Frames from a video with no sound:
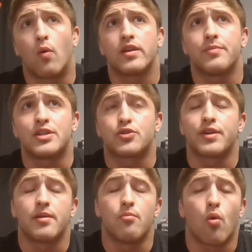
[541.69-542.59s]
I want it to be
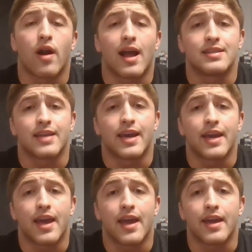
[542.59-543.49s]
treated more as
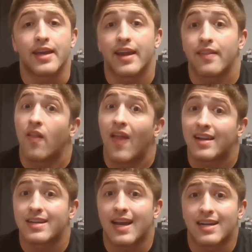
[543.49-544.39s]
a getting the
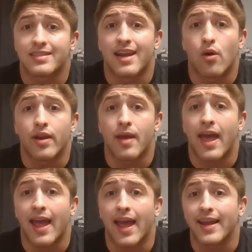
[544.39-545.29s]
lactic acid out and
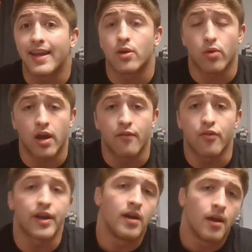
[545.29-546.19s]
aiding in
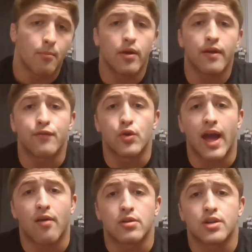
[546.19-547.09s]
recovery, burning a few
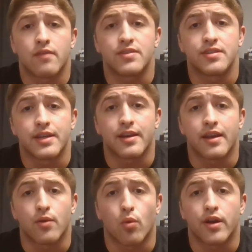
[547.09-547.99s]
calories, obviously,
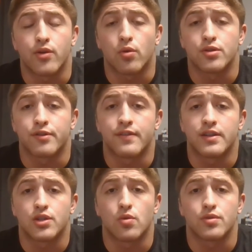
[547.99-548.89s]
and working towards your
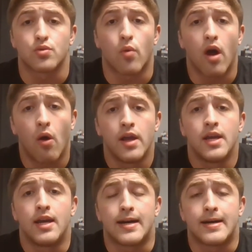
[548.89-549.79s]
fitness goals as well.
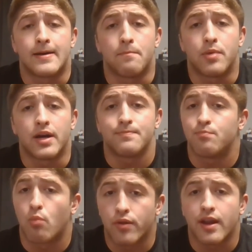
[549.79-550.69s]
But
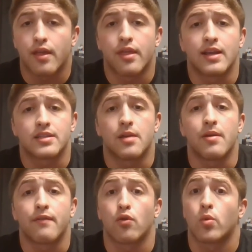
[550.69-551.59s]
more than anything, it's going
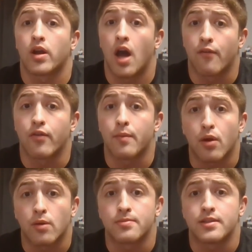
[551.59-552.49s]
to be for recovery
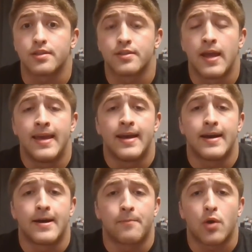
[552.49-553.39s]
purposes.
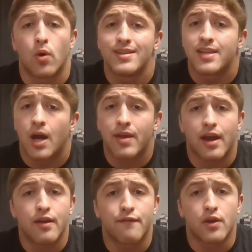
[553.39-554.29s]
Go ahead and tell me
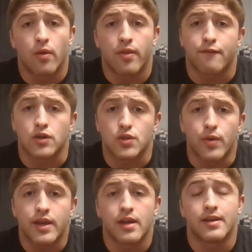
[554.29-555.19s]
how you feel in the first
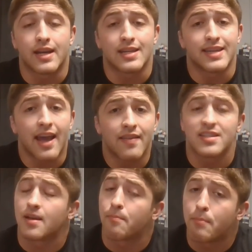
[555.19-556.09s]
week, because again,
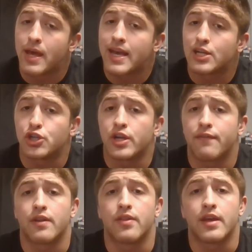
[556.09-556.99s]
this is a big
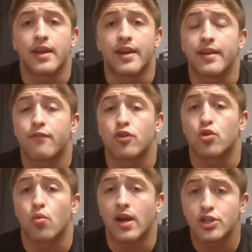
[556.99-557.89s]
shift in a
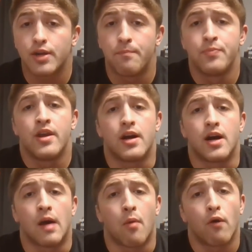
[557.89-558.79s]
different direction.
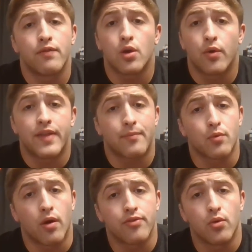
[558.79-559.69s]
Hopefully you'll
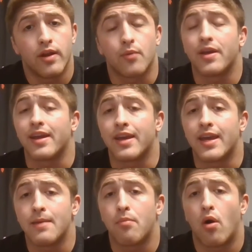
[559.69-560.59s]
adapt well to it, and we can
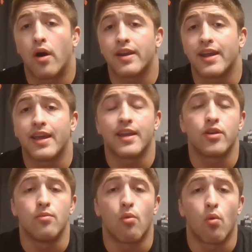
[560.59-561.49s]
keep on getting
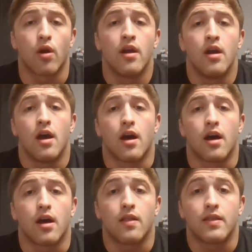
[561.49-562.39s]
into more
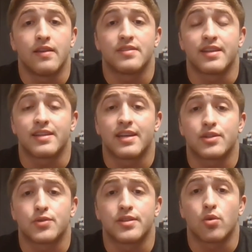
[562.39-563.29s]
lifts and
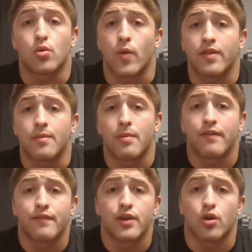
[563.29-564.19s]
accessories that will greatly
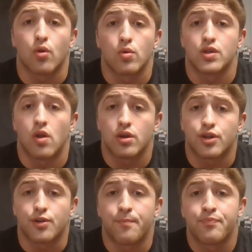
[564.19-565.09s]
benefit your goals long
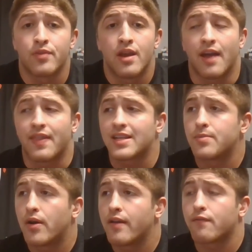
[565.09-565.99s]
term. I think
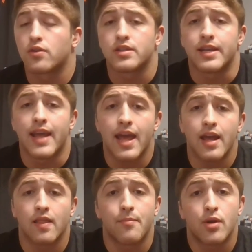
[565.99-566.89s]
that's about it for
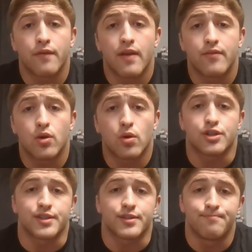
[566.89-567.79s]
today. Let me know if you have any
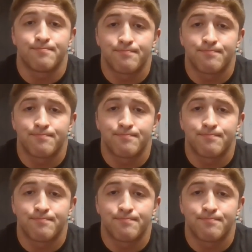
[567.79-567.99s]
questions.